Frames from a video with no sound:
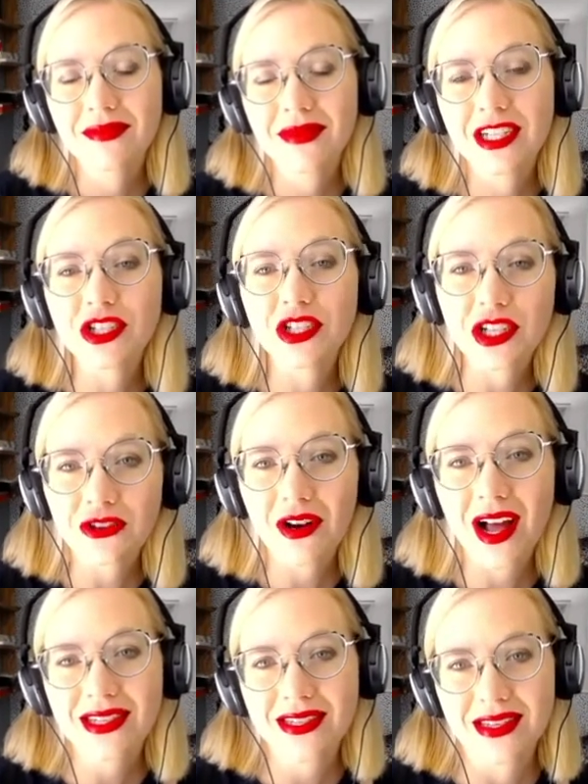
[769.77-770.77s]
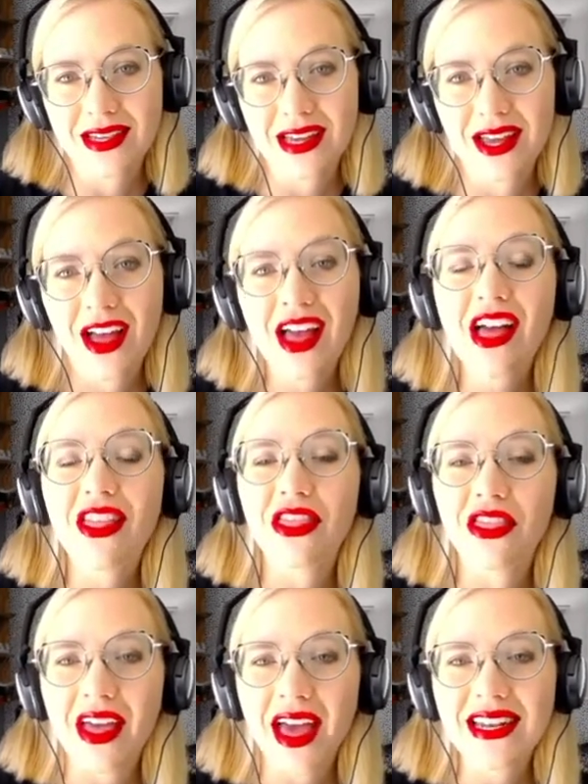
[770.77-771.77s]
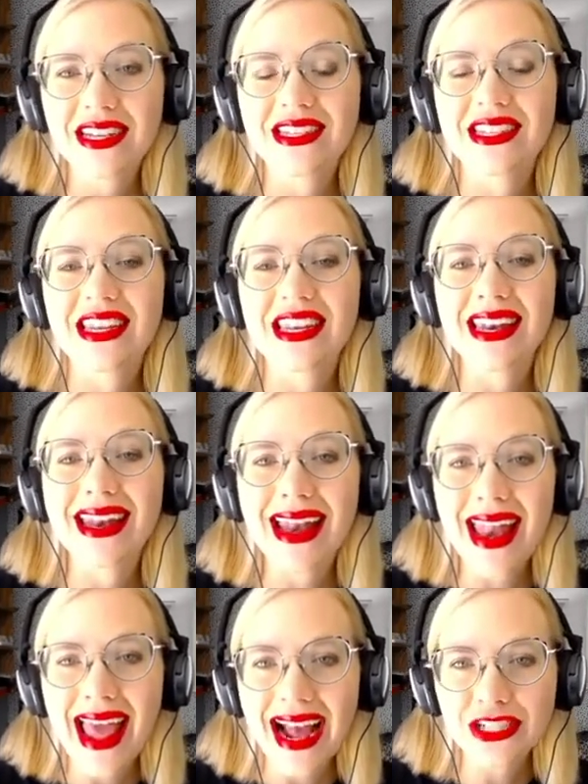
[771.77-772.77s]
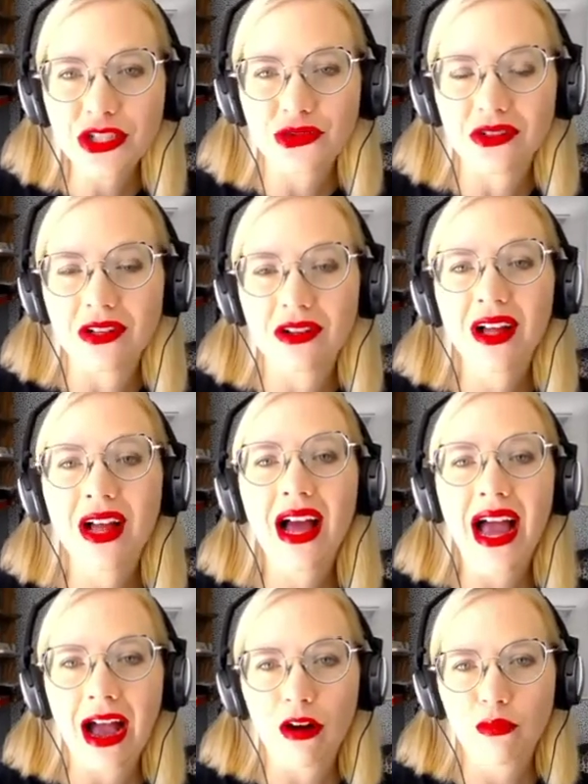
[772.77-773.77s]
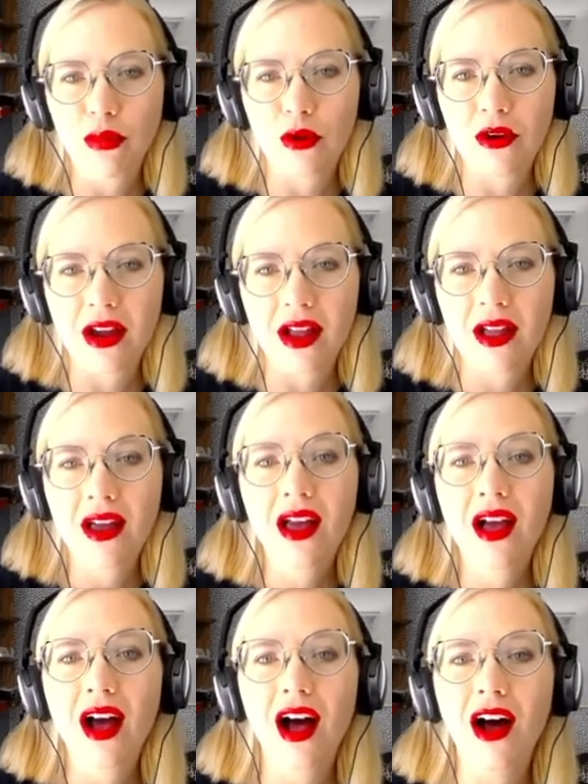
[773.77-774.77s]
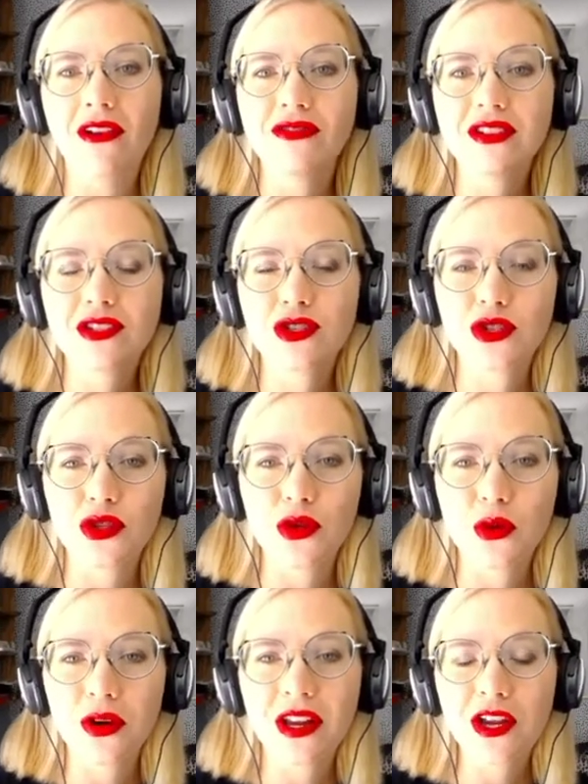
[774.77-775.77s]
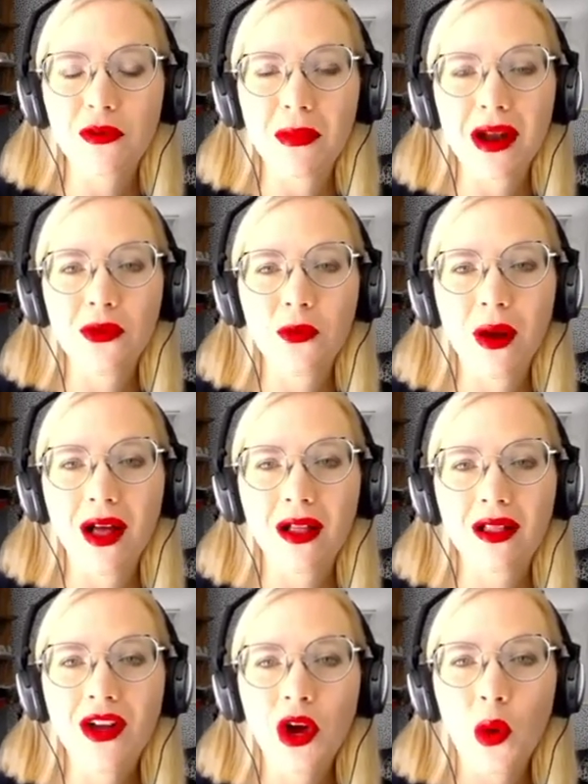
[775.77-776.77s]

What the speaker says: Generosity, that is the natural outpouring of stewarding your money well,